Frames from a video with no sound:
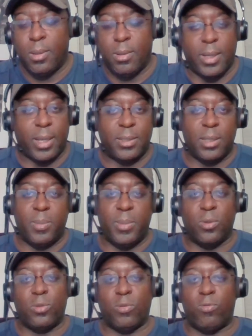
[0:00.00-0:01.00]
Like I said,
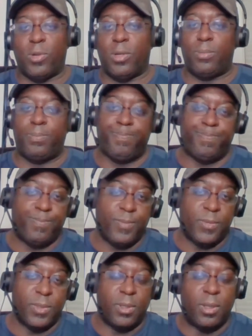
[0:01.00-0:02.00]
Emile Smith-Rowe,
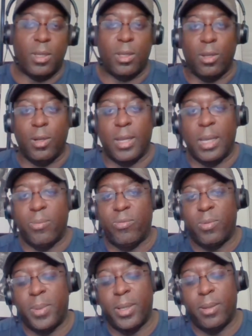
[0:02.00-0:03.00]
another good game
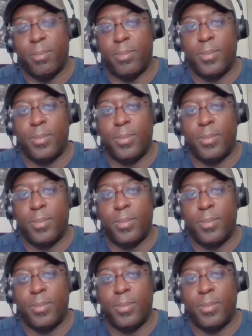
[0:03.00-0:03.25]
from him.